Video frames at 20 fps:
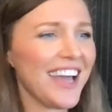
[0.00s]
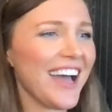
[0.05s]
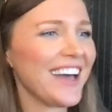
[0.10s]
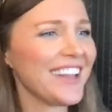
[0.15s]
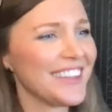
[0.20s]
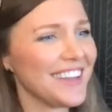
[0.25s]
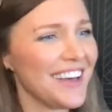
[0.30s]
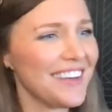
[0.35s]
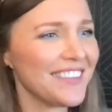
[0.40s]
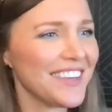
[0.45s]
I
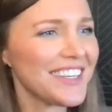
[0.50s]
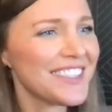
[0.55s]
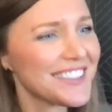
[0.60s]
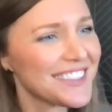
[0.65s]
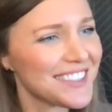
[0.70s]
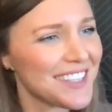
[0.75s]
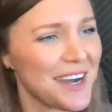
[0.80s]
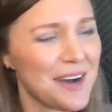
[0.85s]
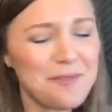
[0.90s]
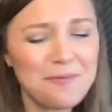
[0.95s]
love it.
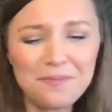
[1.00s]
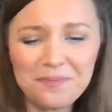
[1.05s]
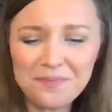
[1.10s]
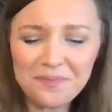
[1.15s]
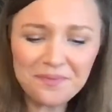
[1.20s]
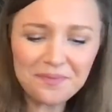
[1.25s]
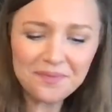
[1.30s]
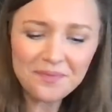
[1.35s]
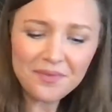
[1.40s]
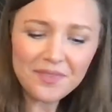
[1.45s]
So,
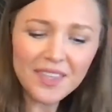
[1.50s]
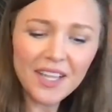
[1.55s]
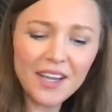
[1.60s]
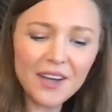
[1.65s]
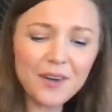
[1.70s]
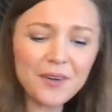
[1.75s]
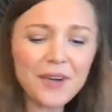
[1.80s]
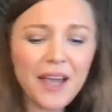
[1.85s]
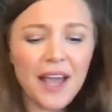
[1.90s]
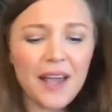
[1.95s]

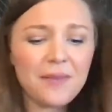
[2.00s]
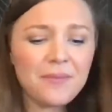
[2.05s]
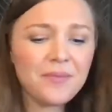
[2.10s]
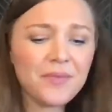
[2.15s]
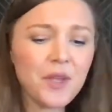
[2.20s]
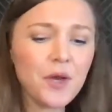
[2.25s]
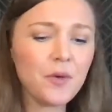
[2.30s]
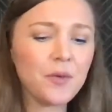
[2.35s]
okay.